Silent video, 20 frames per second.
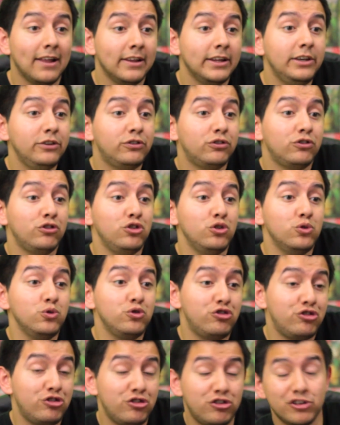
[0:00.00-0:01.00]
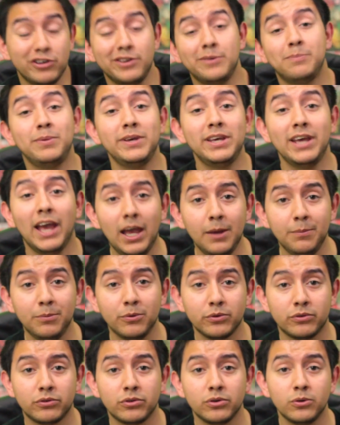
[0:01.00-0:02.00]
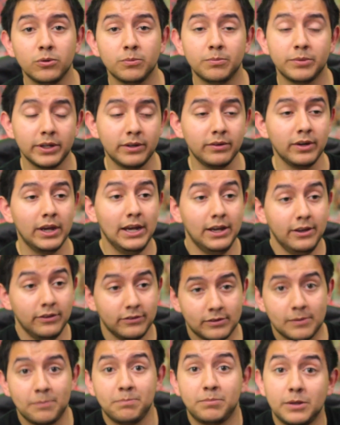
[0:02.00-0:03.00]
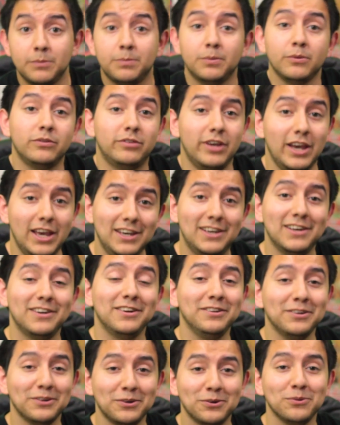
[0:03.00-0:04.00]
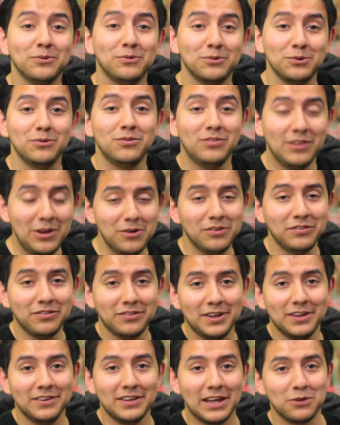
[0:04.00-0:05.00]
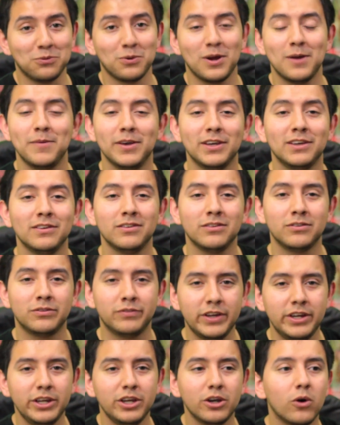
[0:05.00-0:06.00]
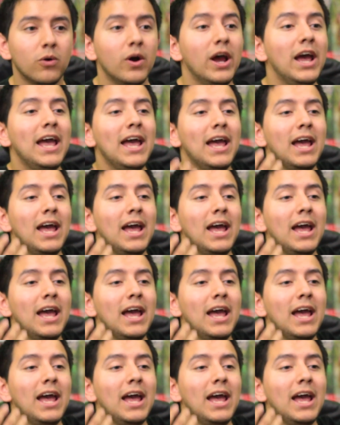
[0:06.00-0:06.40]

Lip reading: At least you should be able to, but some people take it a little too seriously, and that's why I'm making this video.